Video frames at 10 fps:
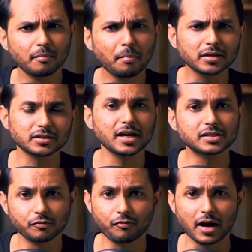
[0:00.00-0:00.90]
but
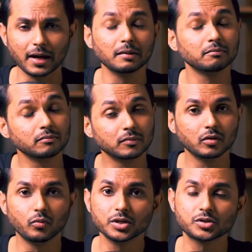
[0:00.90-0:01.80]
it's a file
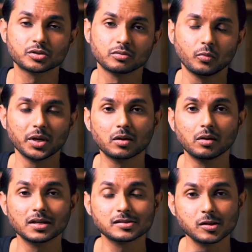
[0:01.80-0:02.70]
which we
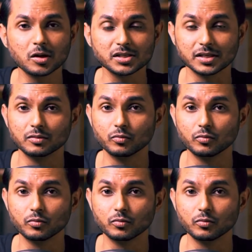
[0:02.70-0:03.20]
call as Lottie,